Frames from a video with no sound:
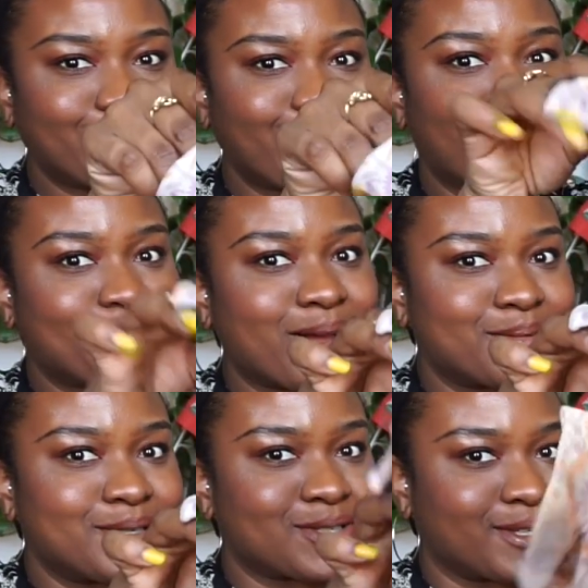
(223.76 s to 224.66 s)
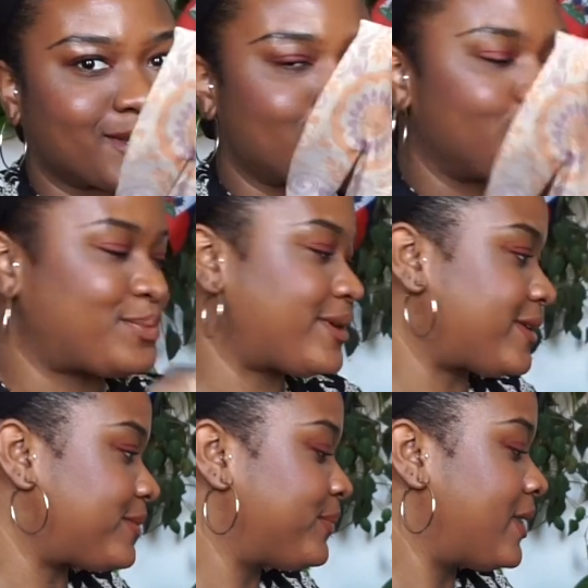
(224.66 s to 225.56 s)
I probably should get a new
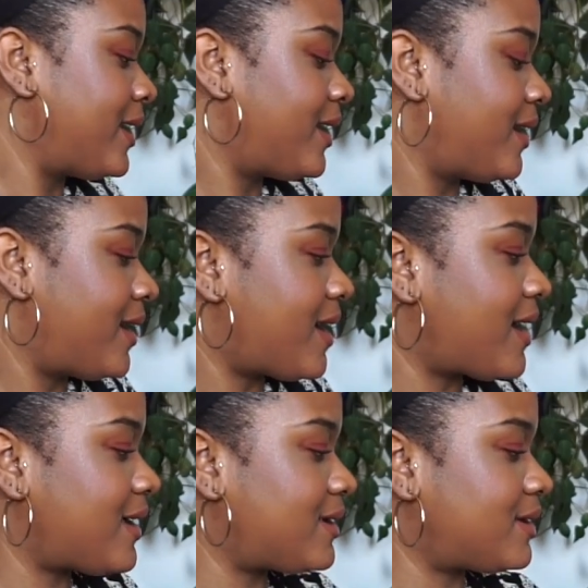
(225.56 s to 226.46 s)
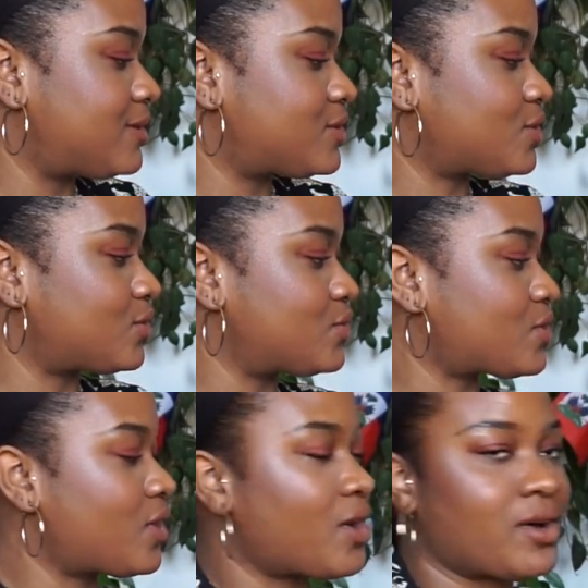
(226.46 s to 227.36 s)
pair. I showed
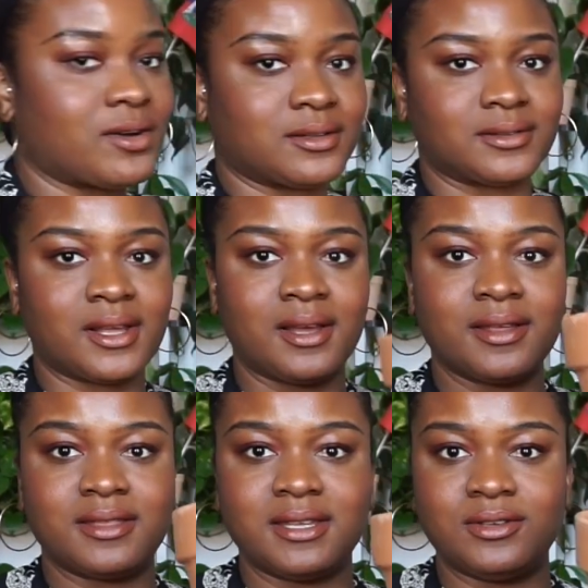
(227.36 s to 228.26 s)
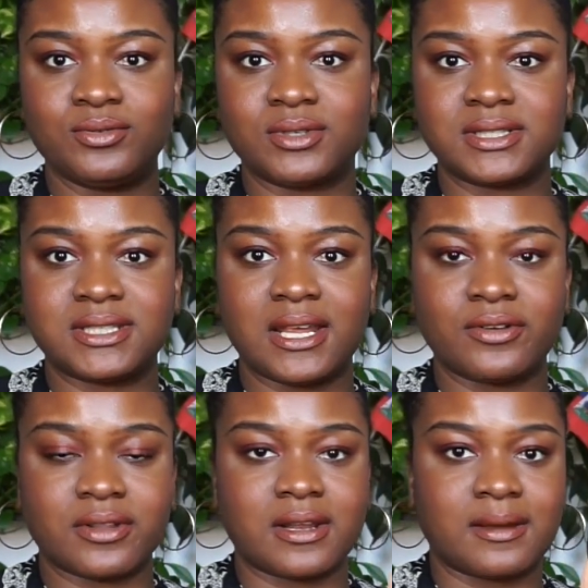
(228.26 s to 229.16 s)
y'all all the new
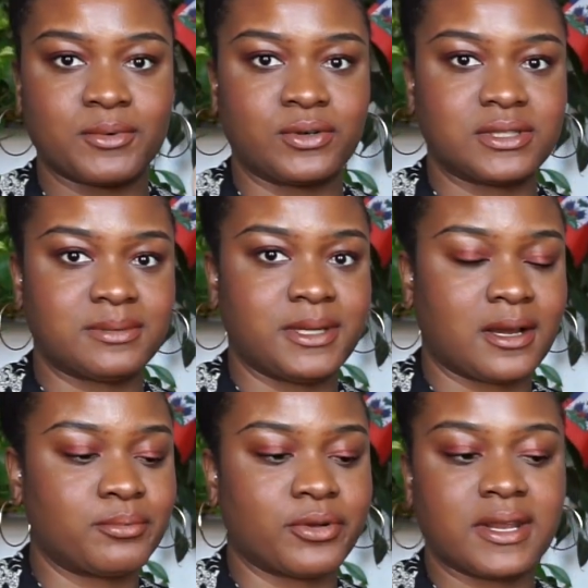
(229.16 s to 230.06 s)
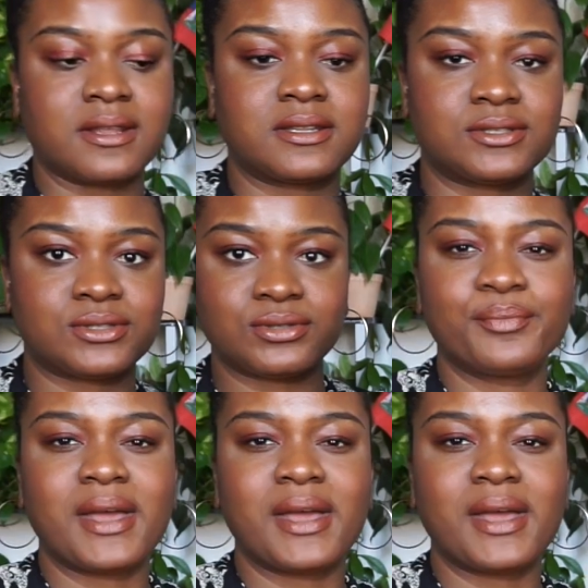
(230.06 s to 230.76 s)
container that I'm going to be upgrading this to.